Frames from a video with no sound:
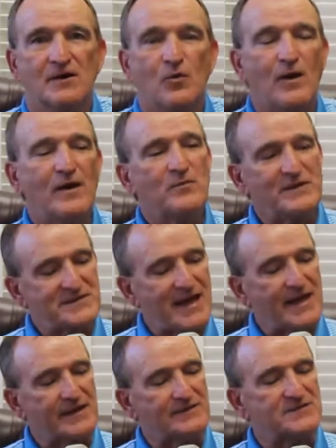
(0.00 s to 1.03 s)
Why don't we
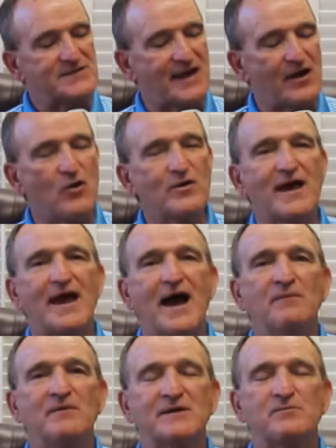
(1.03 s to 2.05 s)
take and say, okay,
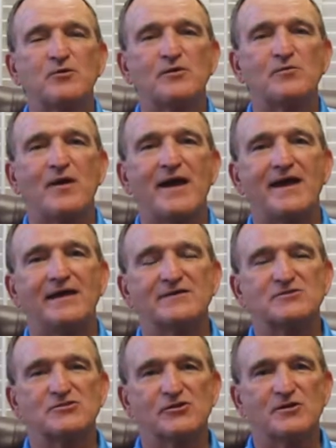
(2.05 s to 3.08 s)
I'm going to put away
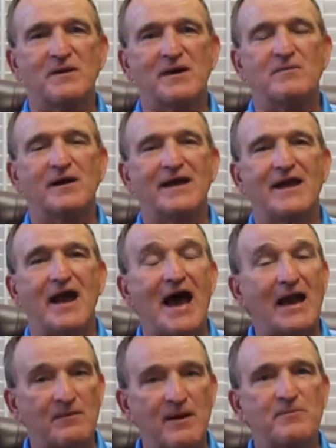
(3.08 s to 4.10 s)
a certain amount of money
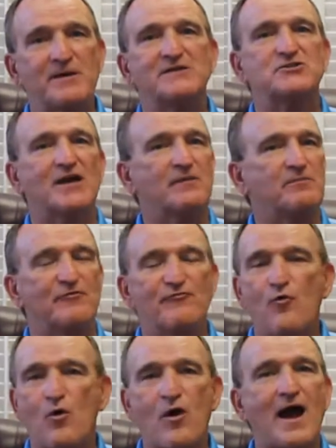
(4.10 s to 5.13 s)
out of my paycheck
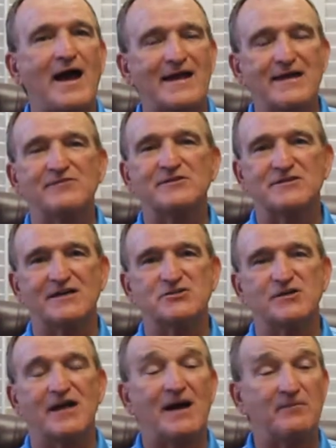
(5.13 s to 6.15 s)
before I even
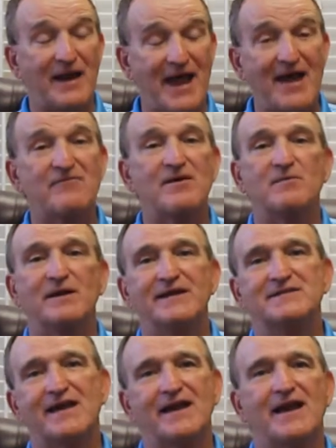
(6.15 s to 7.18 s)
touch it. I'm going to have that money
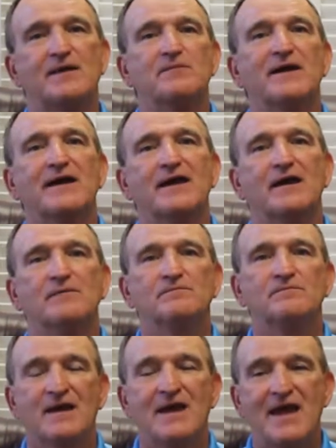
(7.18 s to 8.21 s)
taken out of my account.
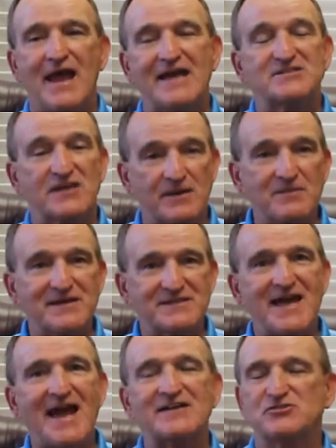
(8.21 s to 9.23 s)
It's going to be a
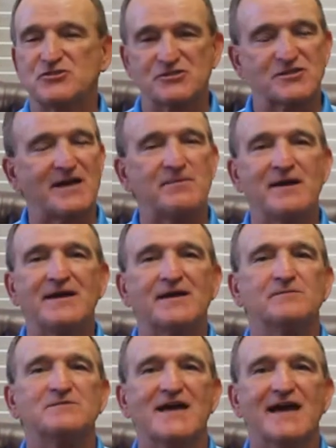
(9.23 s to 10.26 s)
tax, just like my
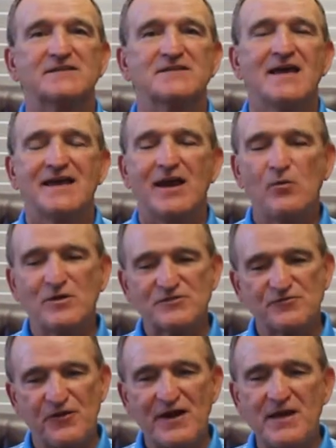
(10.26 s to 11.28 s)
income tax. Now, what's
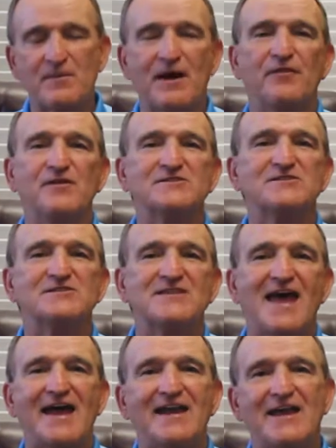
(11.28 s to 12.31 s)
funny about this is
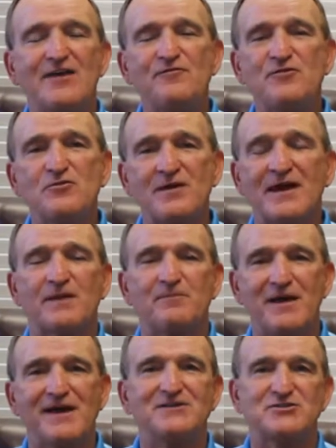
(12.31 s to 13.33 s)
that if you get a
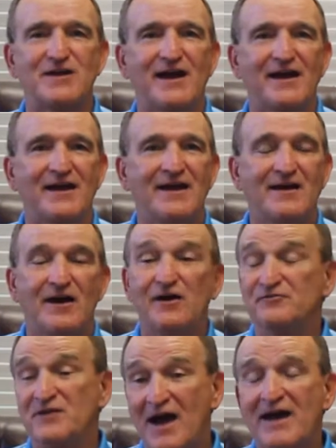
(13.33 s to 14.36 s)
paycheck
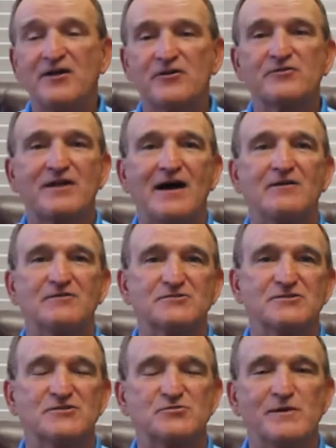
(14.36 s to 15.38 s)
of
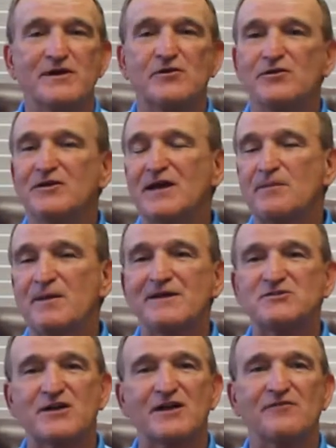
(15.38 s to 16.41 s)
$900 this week, or you get a
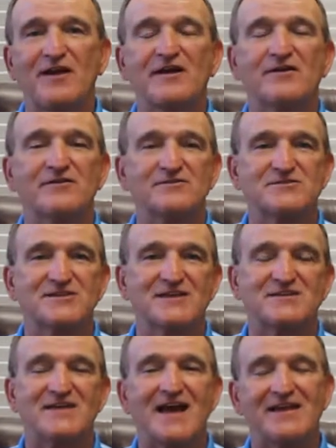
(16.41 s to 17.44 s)
paycheck of
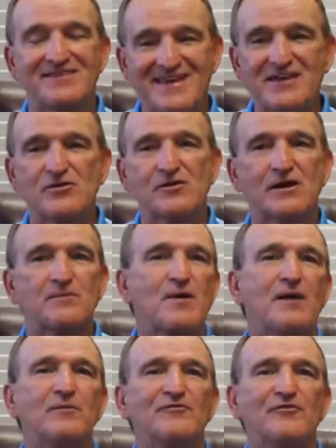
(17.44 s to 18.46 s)
$860, I think you're going to
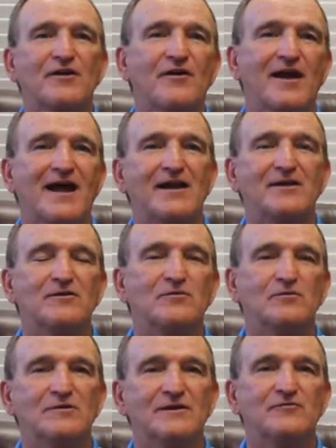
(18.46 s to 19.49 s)
probably figure out how to
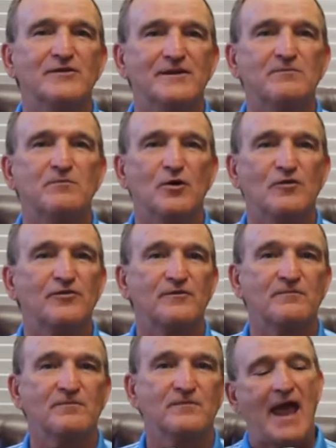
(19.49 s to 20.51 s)
live within both.
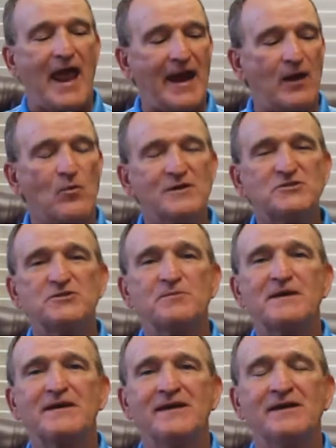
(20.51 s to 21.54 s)
And I want you to
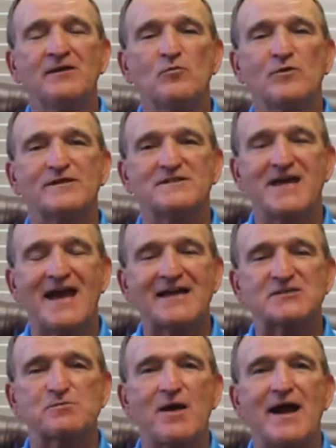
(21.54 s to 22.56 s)
begin with a
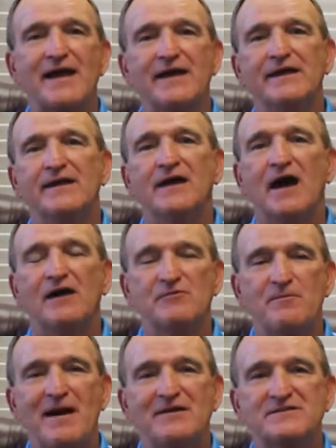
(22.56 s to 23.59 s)
tax bracket of
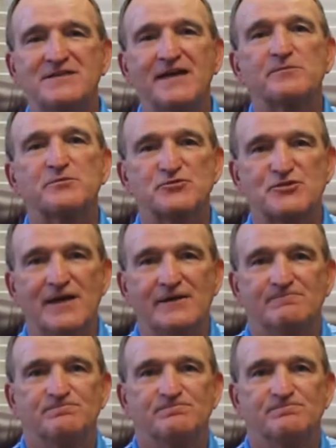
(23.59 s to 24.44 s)
about 10%.